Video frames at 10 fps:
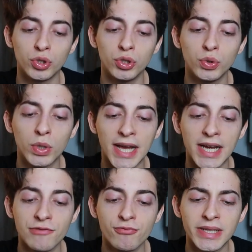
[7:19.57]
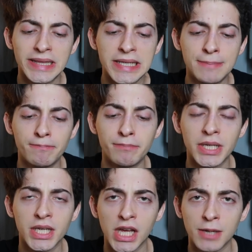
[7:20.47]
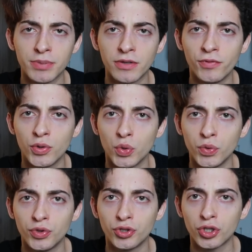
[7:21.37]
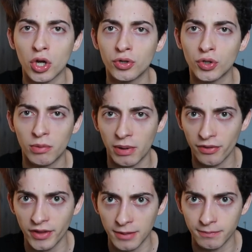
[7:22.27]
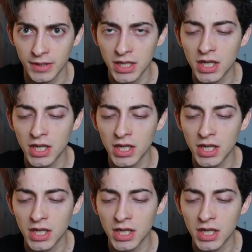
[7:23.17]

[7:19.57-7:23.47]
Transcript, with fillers: you can't really pick up if you don't know about them.